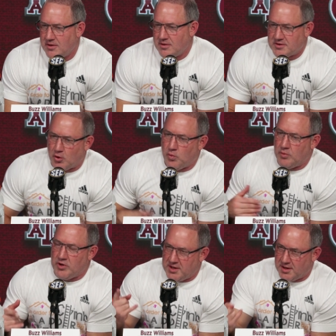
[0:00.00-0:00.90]
So
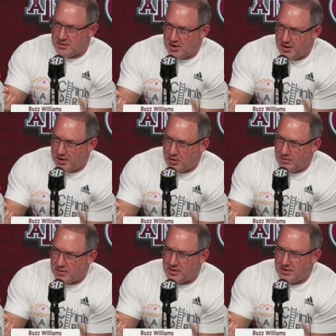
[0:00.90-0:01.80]
when we didn't turn it
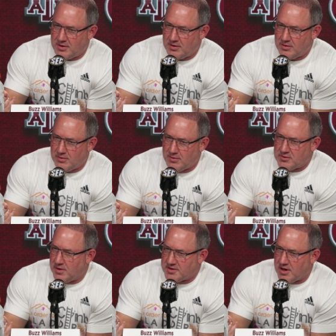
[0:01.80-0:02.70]
over, which
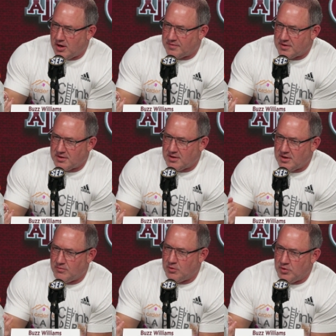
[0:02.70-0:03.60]
wasn't often,
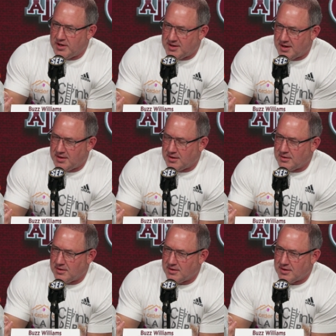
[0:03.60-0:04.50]
and when we didn't
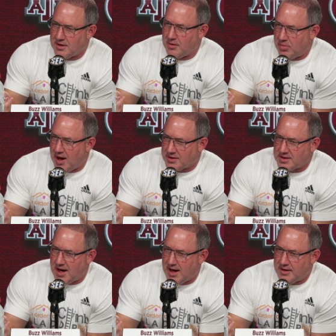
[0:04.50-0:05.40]
get a block
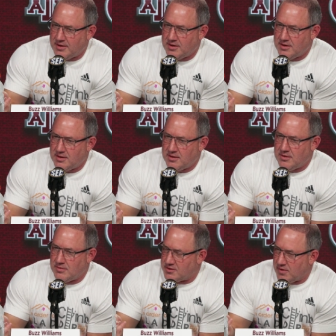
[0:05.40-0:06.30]
shot,
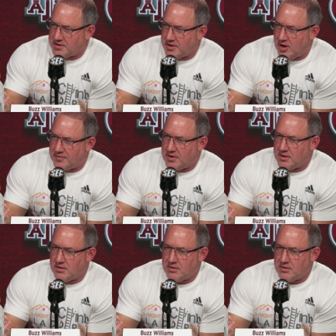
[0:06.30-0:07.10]
which wasn't often,